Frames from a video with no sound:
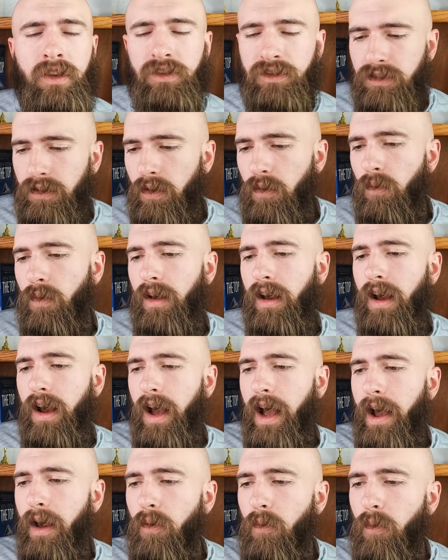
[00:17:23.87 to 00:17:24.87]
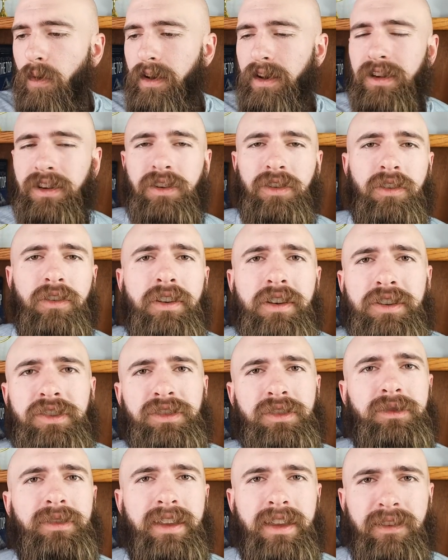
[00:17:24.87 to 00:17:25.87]
So I would
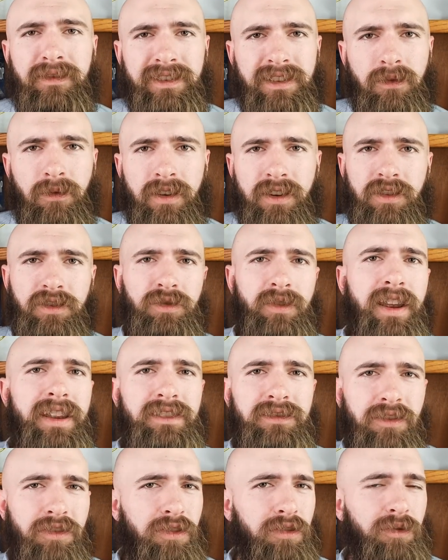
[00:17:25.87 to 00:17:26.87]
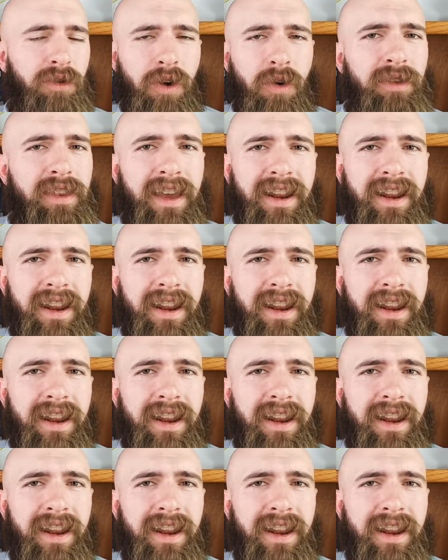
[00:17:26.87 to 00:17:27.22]
encourage you that if someone tries to throw